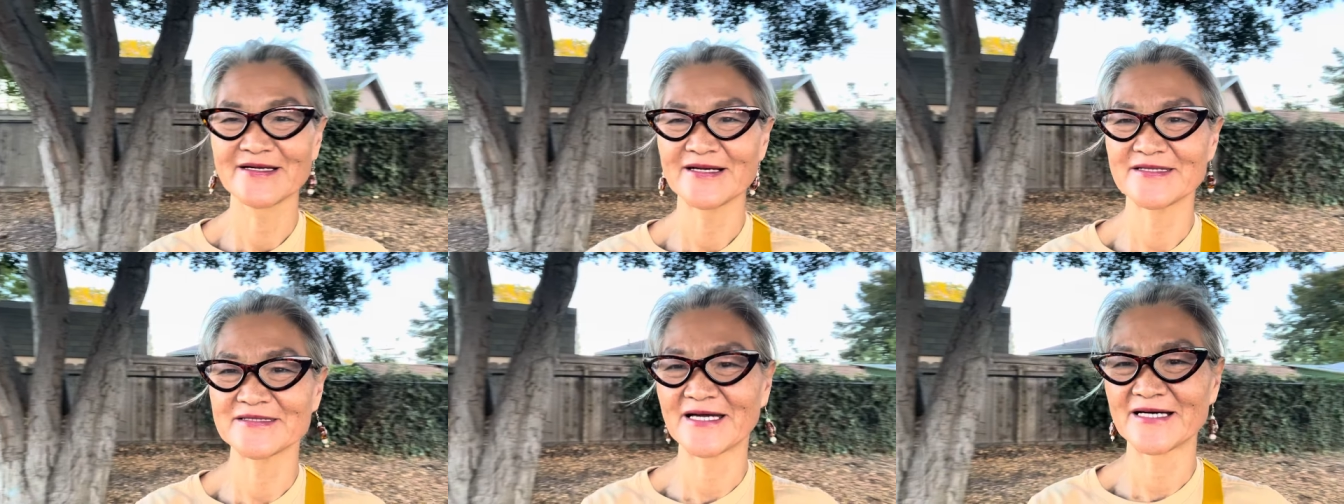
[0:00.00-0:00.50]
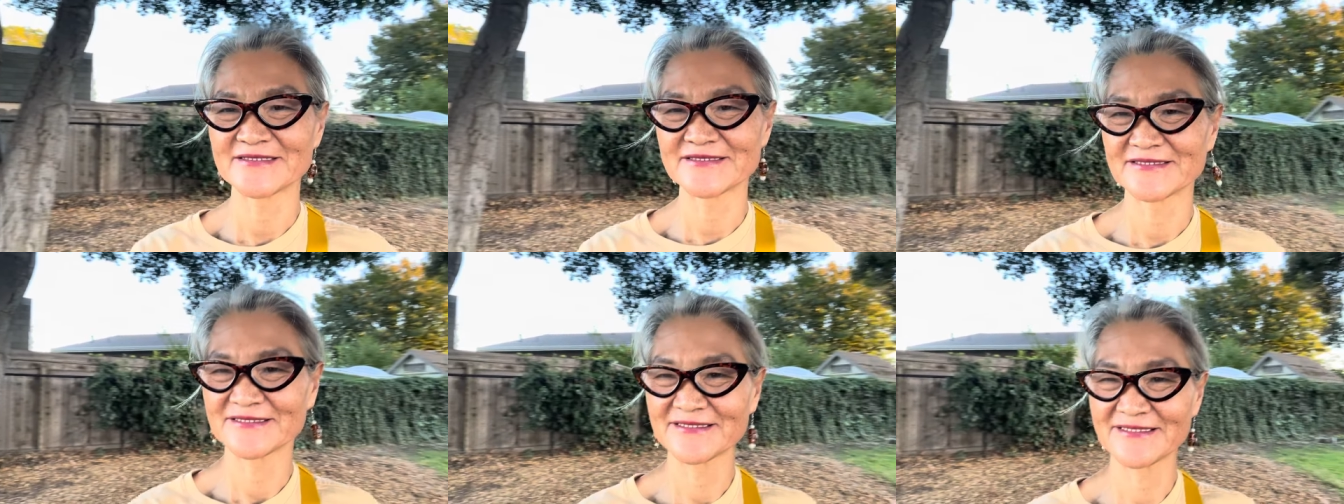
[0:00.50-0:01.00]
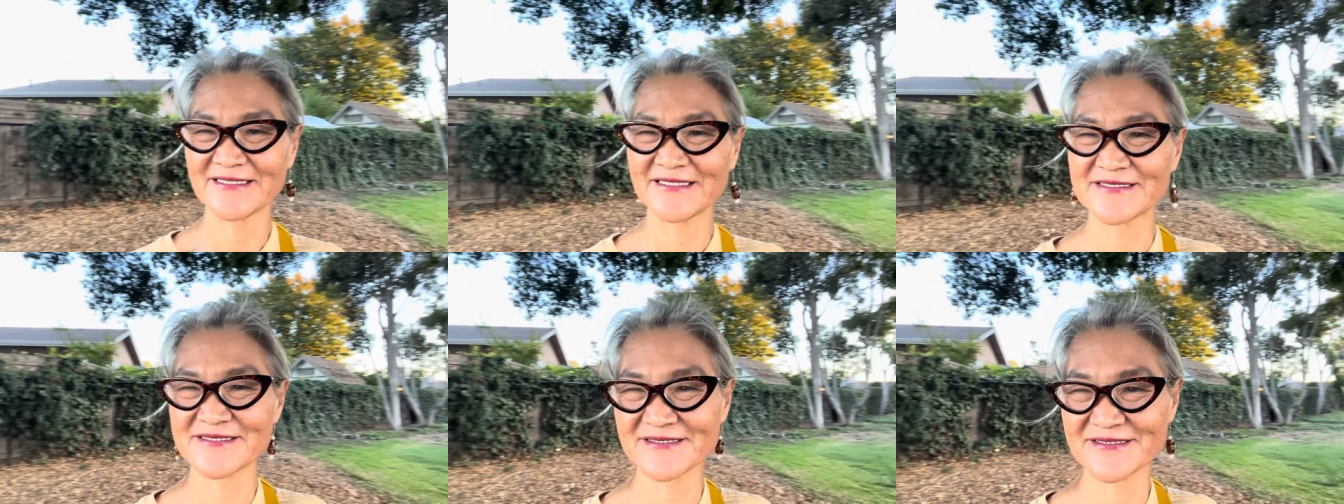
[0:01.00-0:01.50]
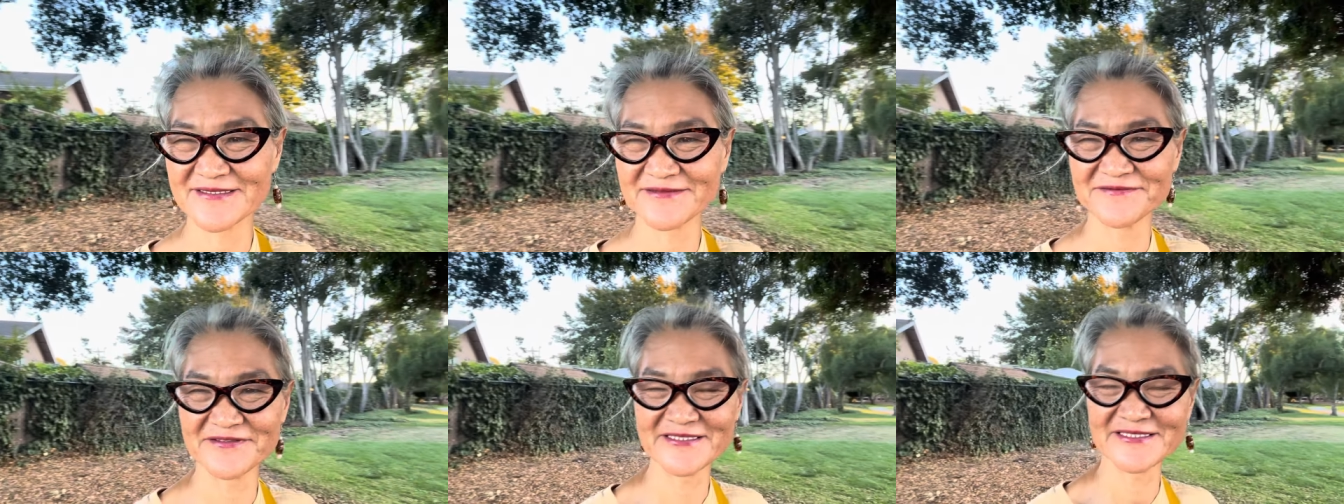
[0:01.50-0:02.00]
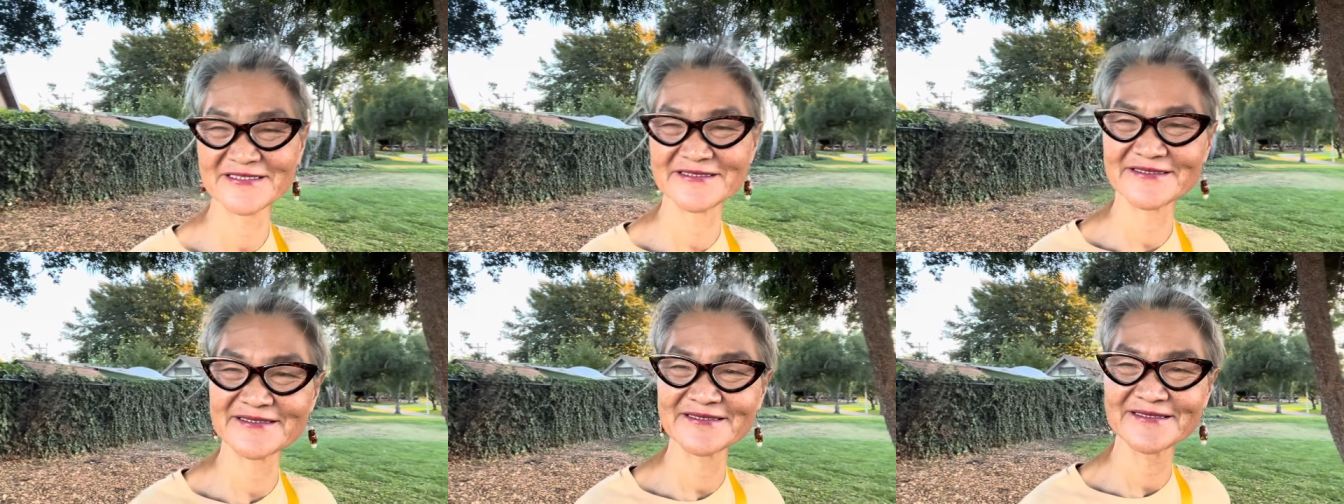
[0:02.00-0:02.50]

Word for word: and that is sufficient.